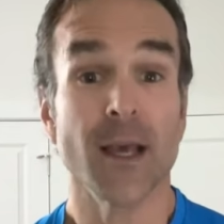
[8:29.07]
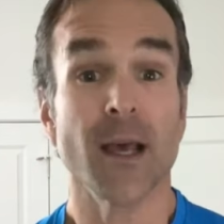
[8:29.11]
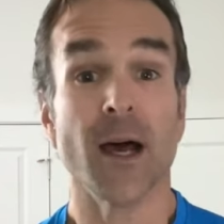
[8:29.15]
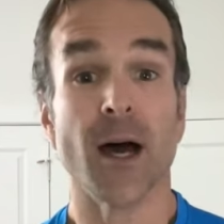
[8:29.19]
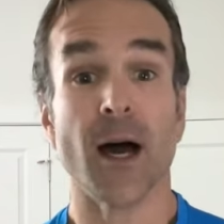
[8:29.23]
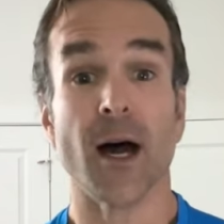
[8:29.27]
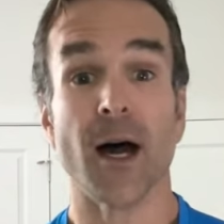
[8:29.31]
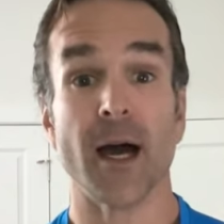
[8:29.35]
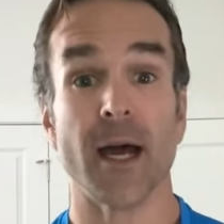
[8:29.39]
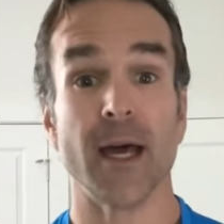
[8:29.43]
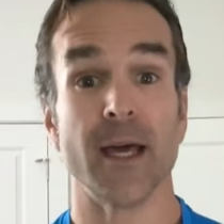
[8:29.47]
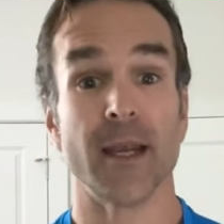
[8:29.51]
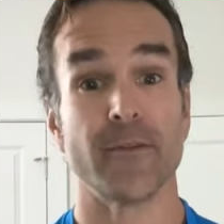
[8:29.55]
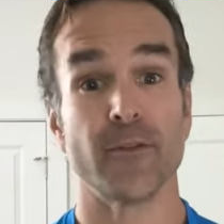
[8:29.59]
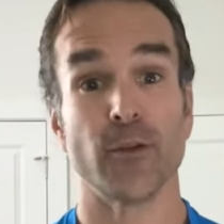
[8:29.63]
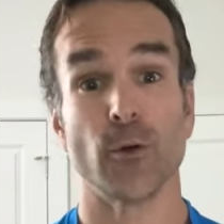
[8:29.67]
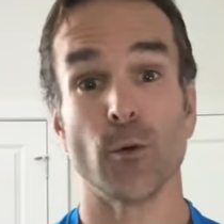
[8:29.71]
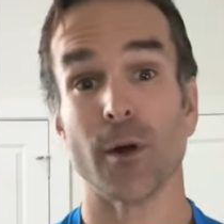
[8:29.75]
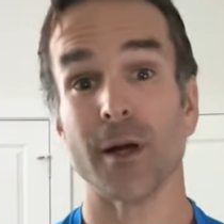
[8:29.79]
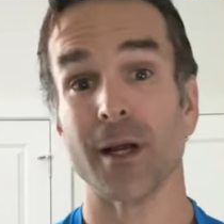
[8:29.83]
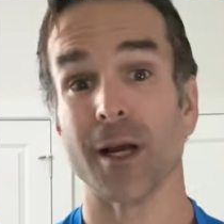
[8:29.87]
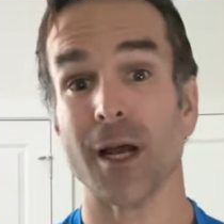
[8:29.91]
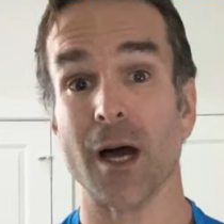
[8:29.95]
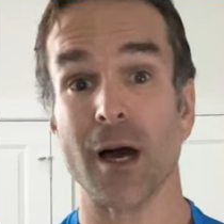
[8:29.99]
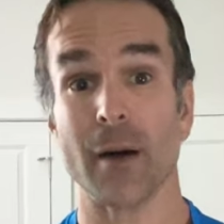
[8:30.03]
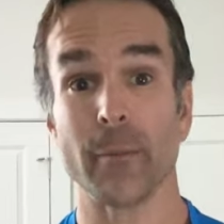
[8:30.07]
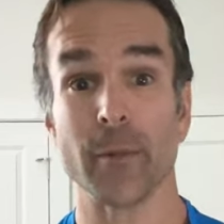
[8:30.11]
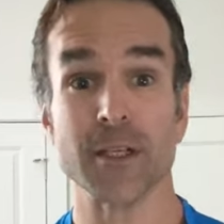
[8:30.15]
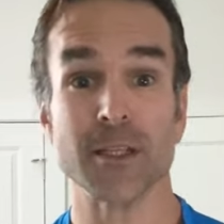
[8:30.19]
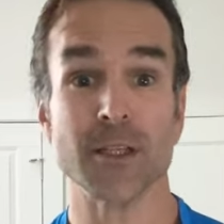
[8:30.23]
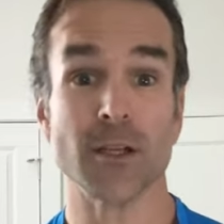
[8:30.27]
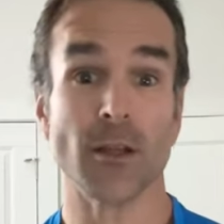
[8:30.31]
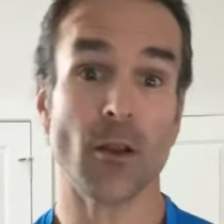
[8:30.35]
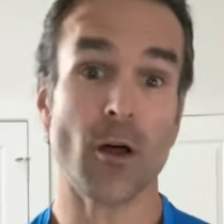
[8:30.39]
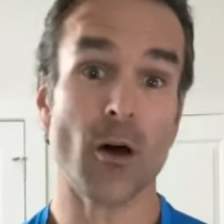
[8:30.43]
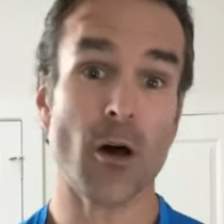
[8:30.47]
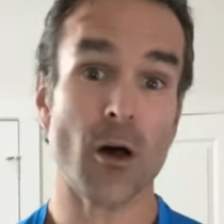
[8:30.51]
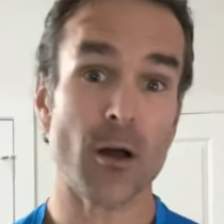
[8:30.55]
And if you want to comment
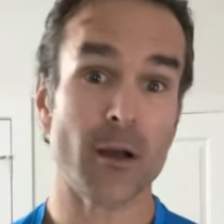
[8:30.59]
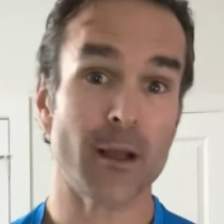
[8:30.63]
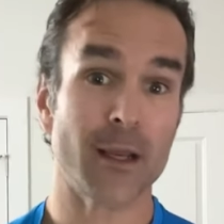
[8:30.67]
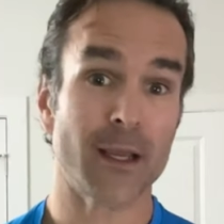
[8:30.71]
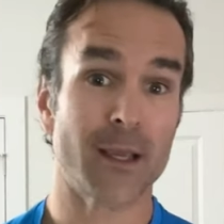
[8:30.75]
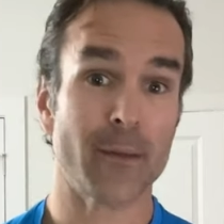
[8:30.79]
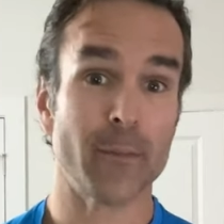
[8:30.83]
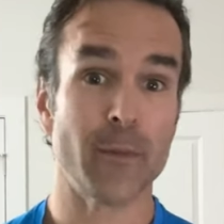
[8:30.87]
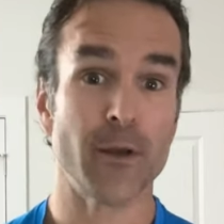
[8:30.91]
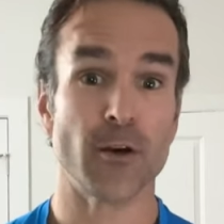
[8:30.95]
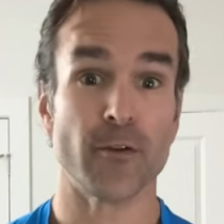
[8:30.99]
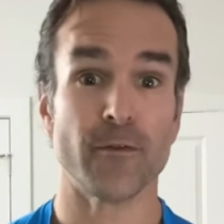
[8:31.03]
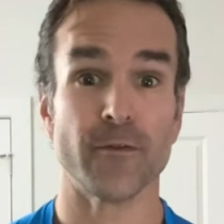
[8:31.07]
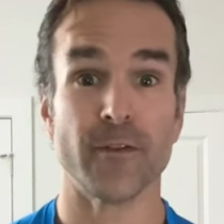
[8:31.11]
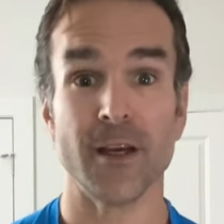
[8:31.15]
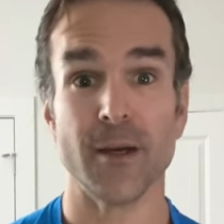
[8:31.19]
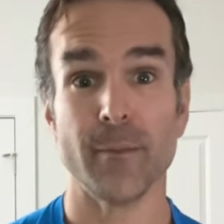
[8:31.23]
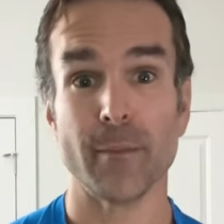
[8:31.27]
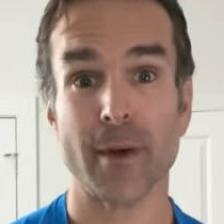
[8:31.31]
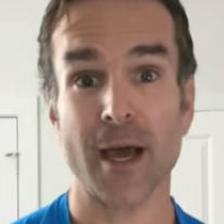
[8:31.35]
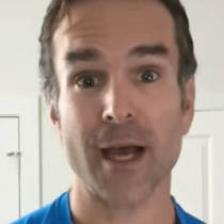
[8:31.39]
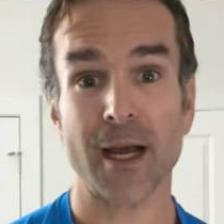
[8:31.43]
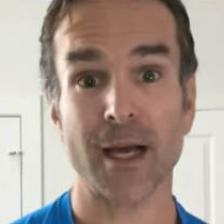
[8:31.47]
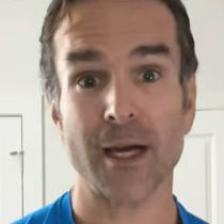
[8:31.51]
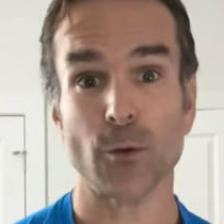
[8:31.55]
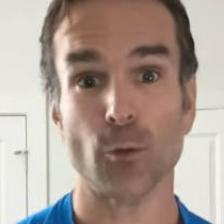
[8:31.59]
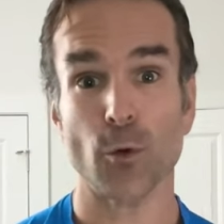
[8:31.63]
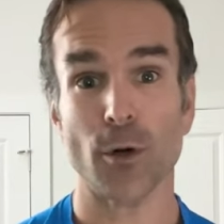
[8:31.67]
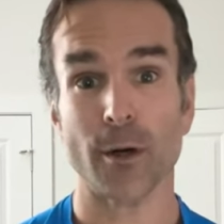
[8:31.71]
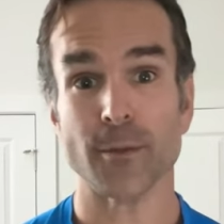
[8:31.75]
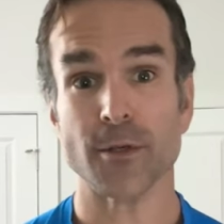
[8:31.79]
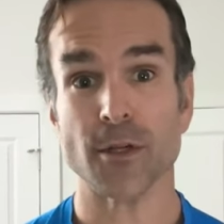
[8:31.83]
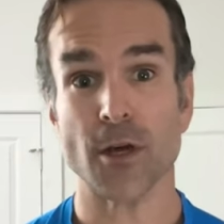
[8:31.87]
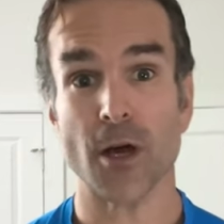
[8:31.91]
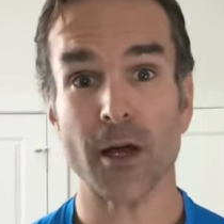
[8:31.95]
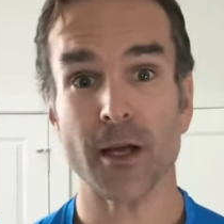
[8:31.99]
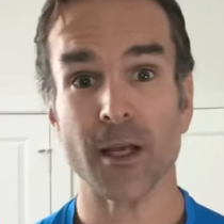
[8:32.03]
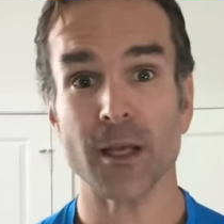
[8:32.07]
along, give me your feedback on what I'm
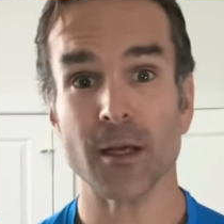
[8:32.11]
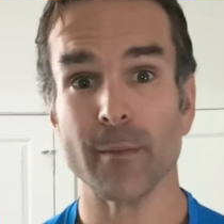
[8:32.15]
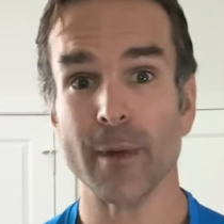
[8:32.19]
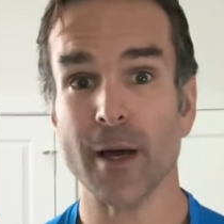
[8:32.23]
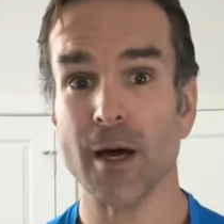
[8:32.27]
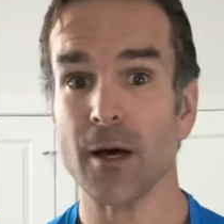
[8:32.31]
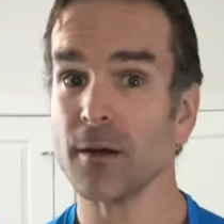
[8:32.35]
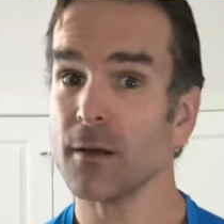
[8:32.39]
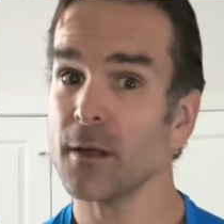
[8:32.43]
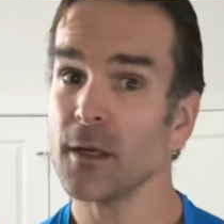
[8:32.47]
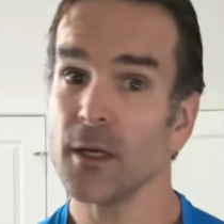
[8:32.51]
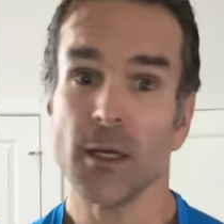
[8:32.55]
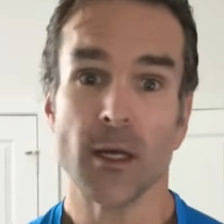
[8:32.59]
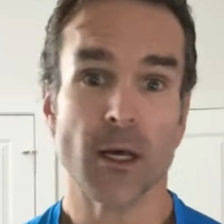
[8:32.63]
talking about.